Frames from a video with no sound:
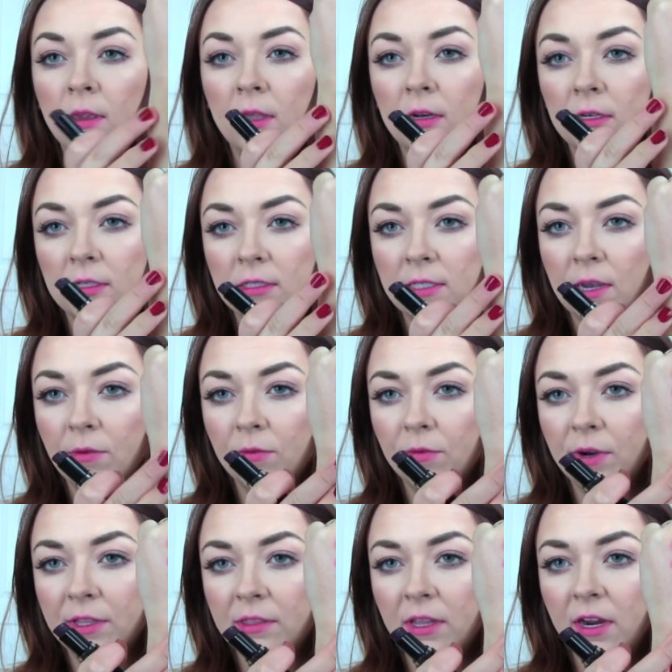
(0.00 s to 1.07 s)
And it is that one
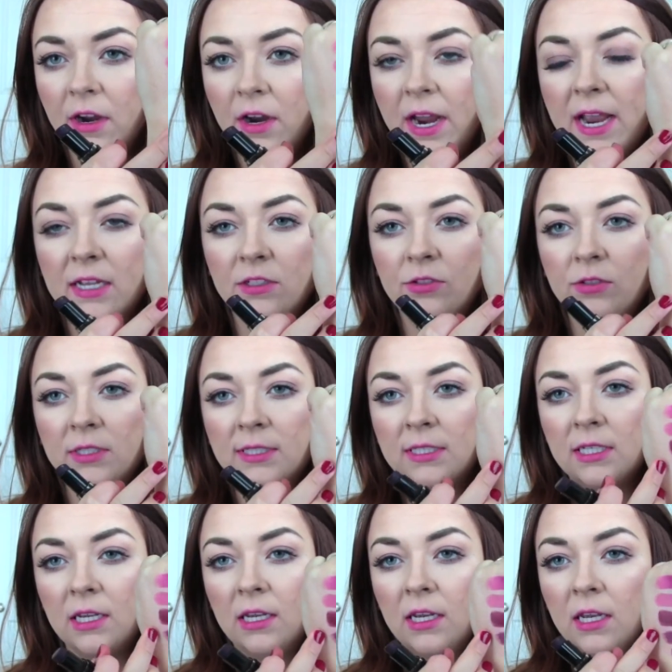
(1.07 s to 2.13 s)
right there. As you can
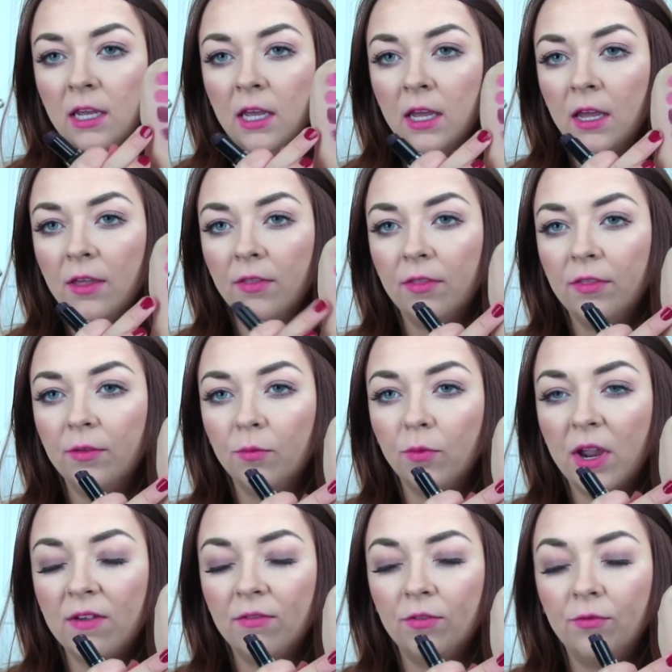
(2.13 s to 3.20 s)
see, the
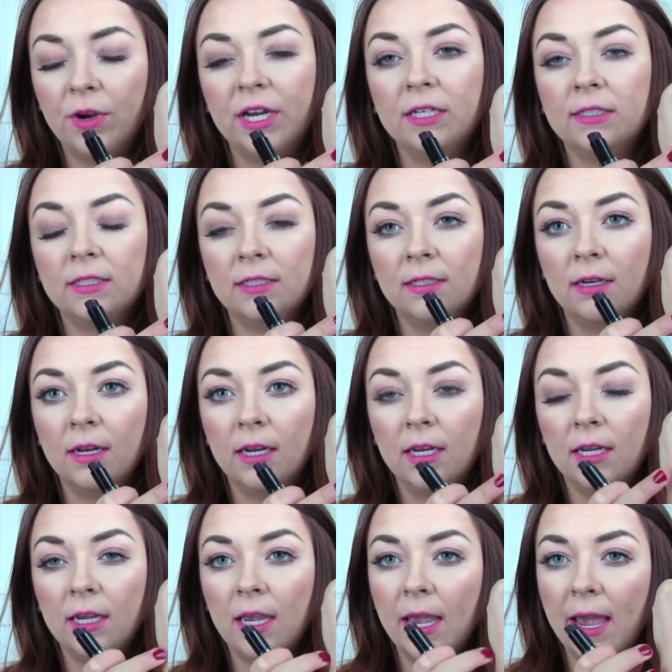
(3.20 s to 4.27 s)
Raven Raisin
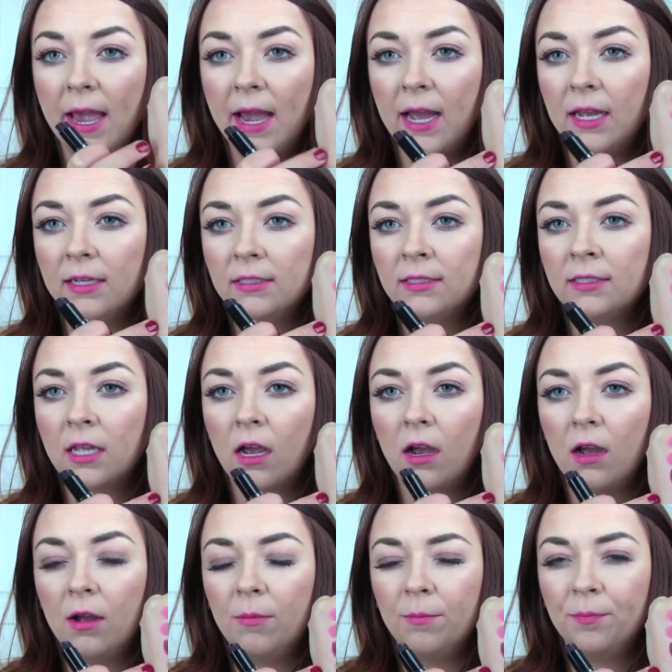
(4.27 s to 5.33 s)
has
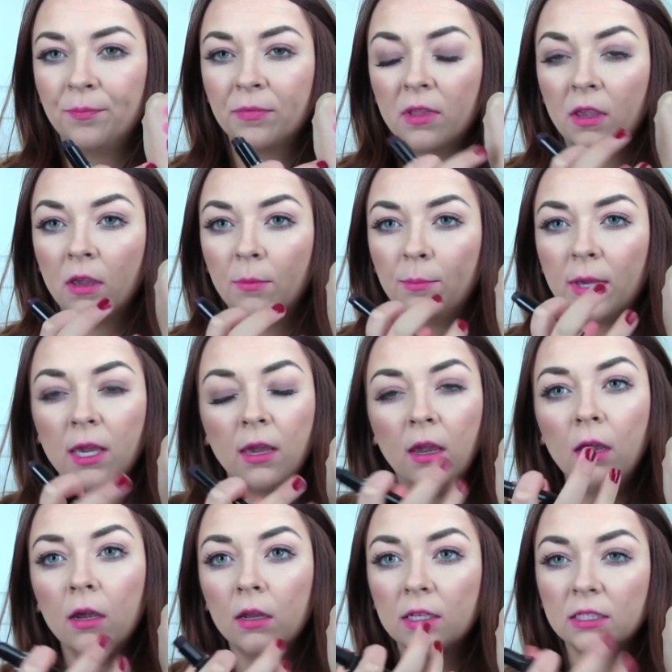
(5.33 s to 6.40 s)
um,
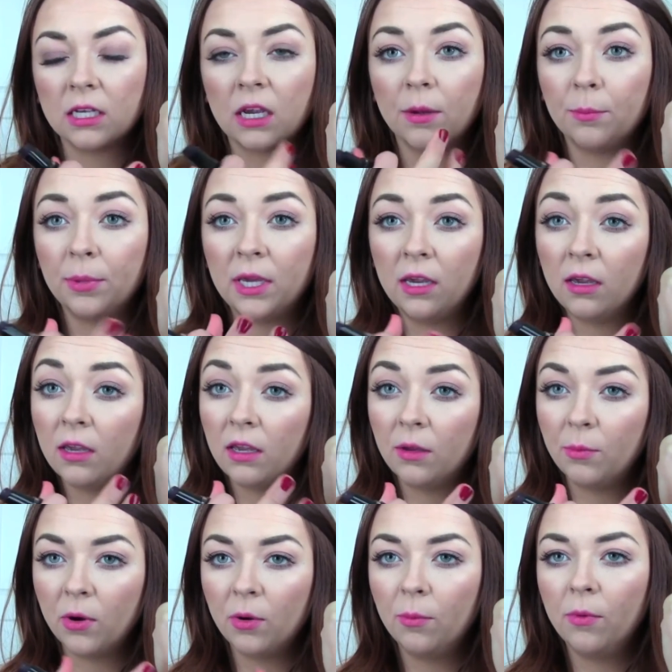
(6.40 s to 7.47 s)
pink. It's like a
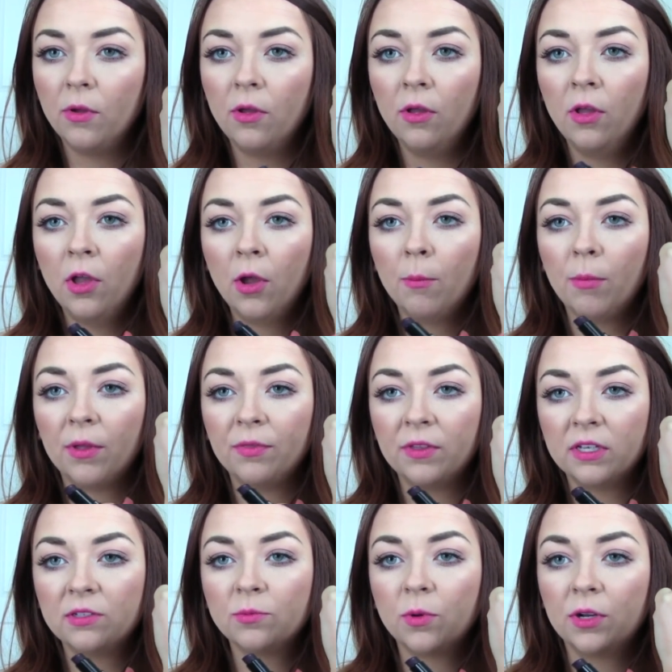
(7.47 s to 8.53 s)
pinky purple, but
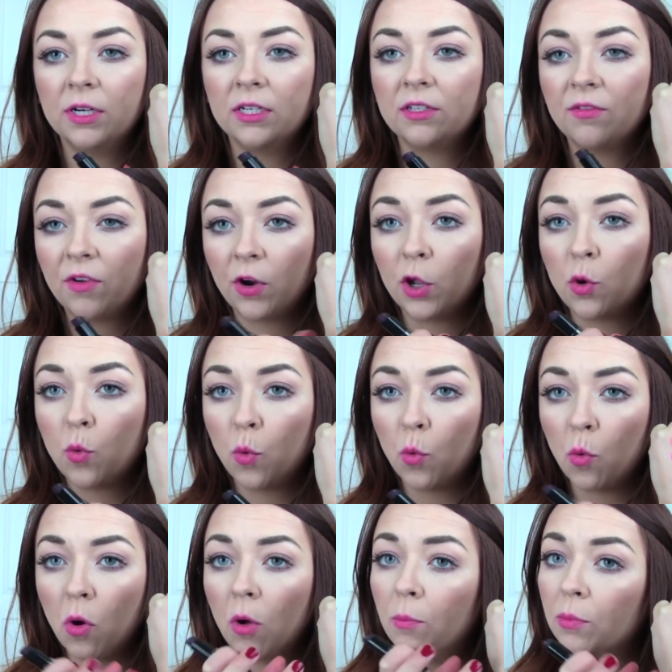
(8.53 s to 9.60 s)
this one is a very
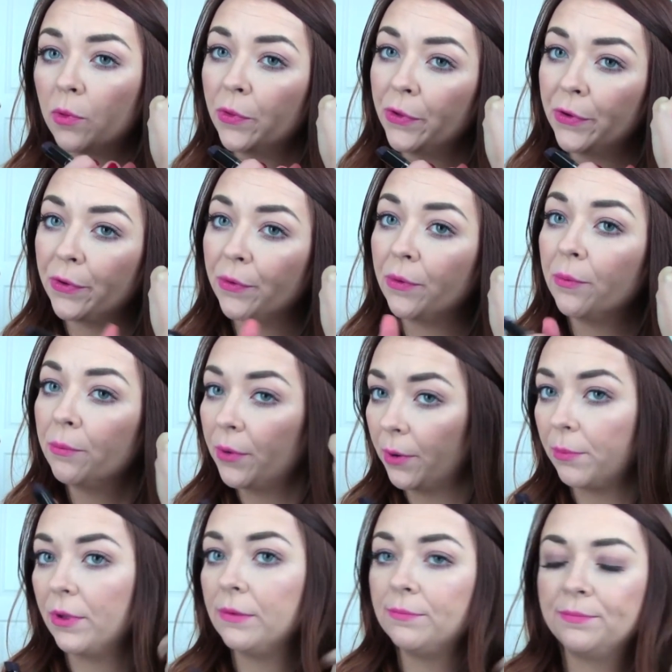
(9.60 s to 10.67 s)
cool blue
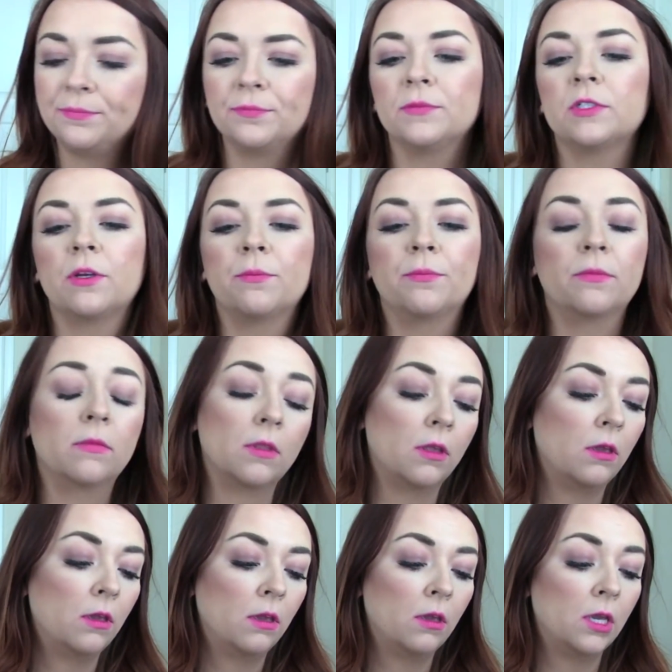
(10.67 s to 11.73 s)
purple. So,
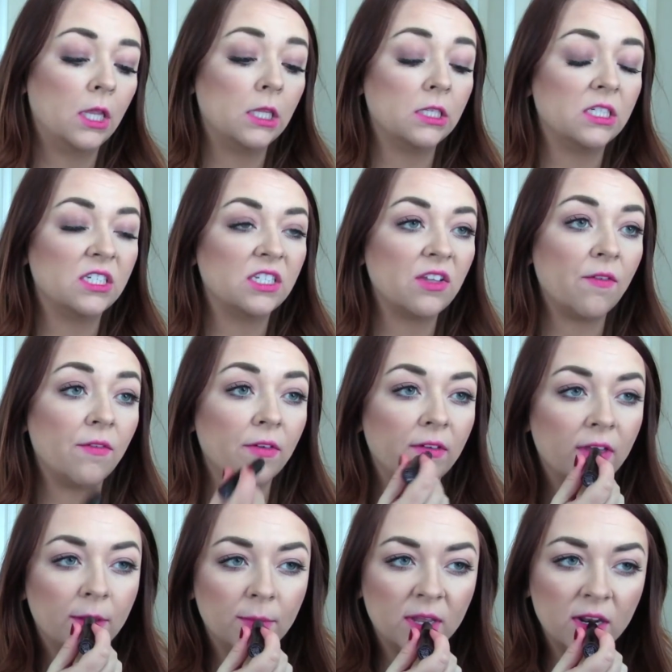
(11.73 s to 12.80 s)
let's
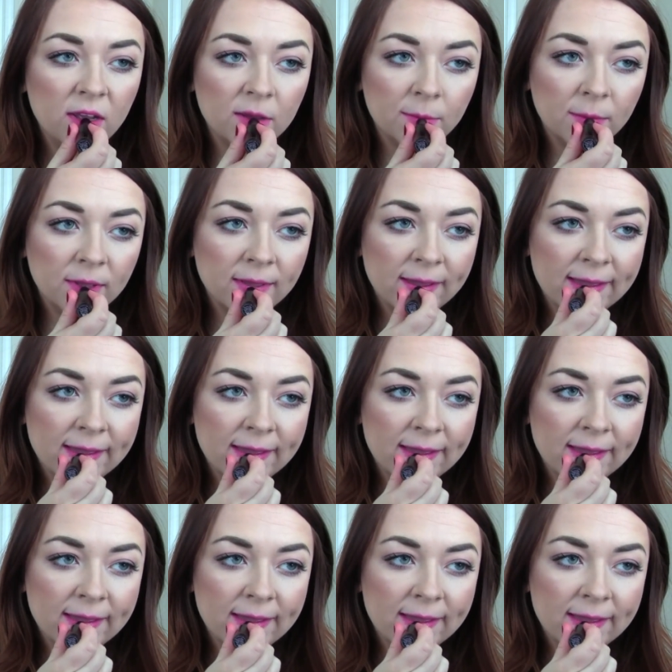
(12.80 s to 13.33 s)
Vamp It Up.